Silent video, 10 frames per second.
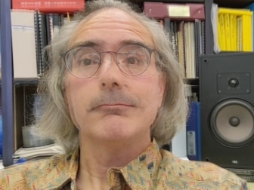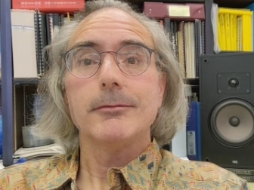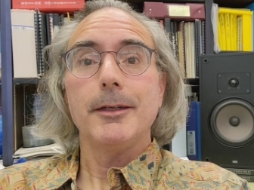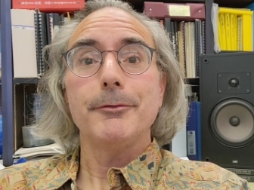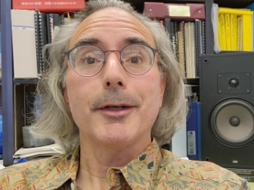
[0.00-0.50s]

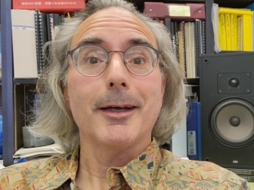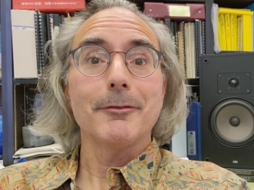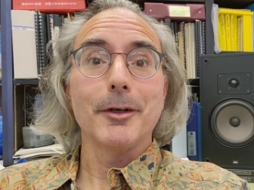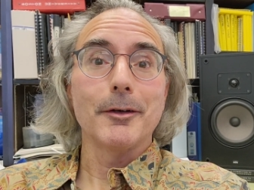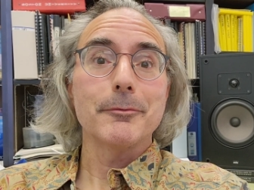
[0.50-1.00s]
If you have
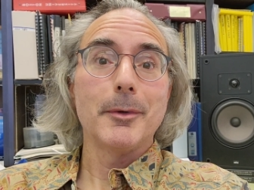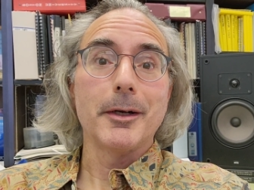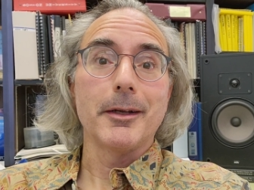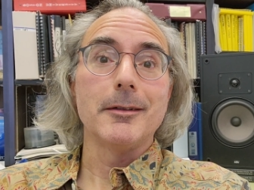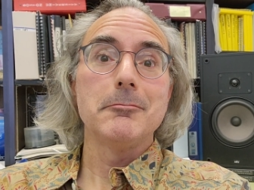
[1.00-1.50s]
enough
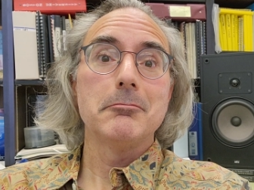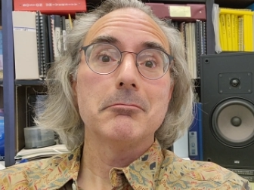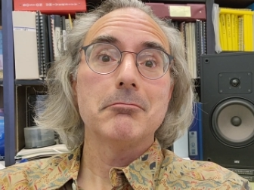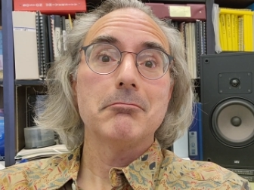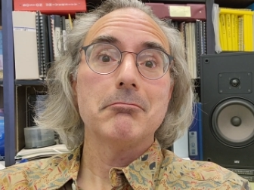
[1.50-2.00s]
money,
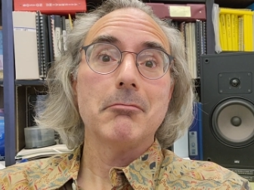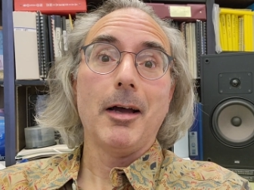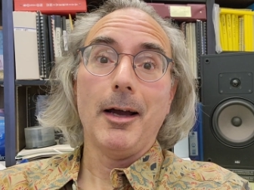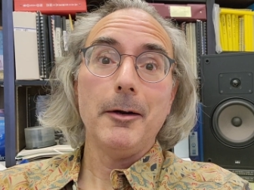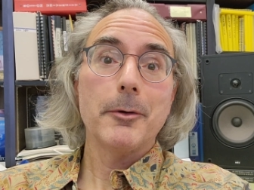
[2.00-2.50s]

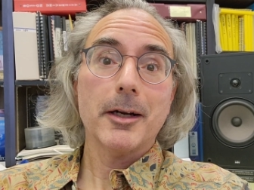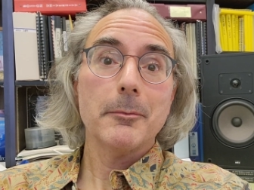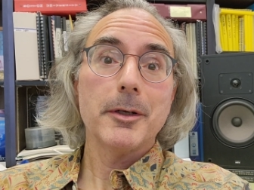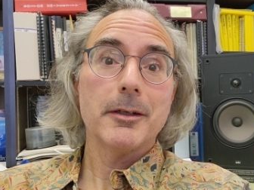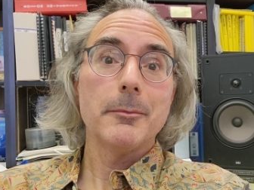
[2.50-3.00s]
I
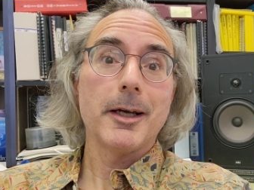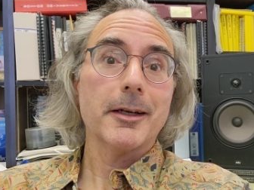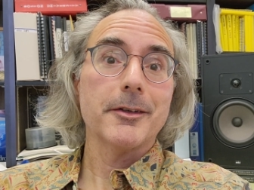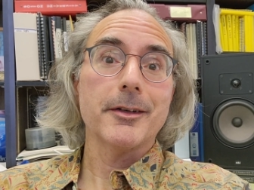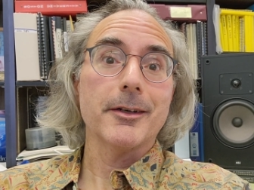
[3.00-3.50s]
recommend a
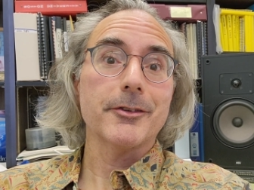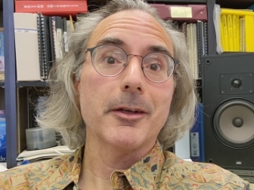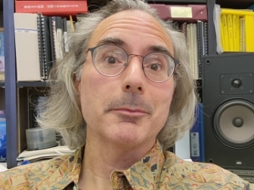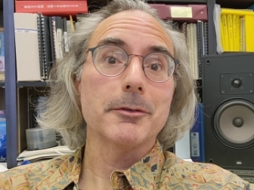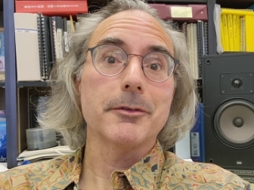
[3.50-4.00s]
Macintosh
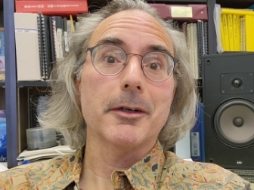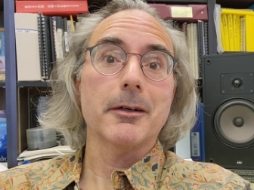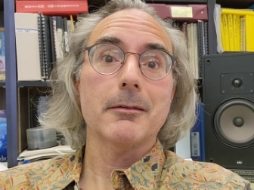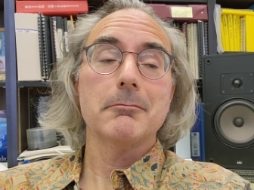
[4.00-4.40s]
amplifier.